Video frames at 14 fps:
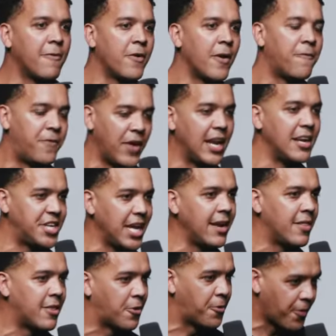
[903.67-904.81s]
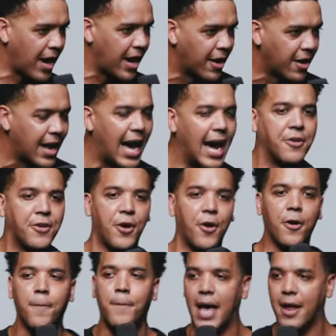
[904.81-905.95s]
of finishing the trail, I
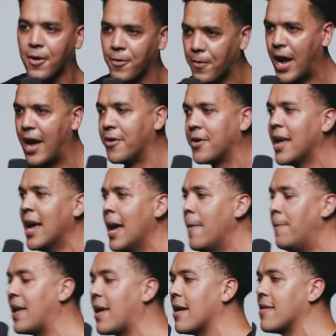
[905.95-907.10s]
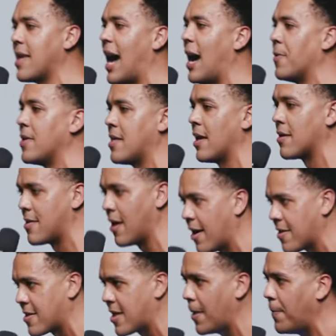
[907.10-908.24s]
turned back around because I was
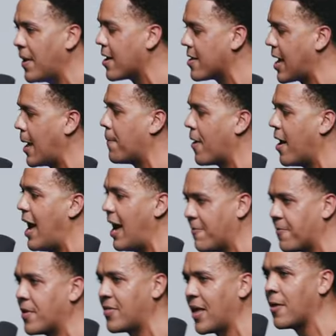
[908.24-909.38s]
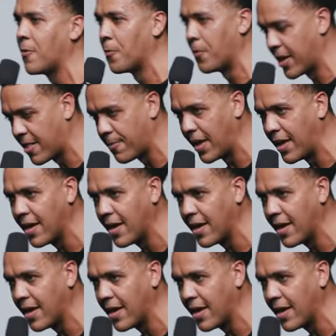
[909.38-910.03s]
exhausted because I brought everything with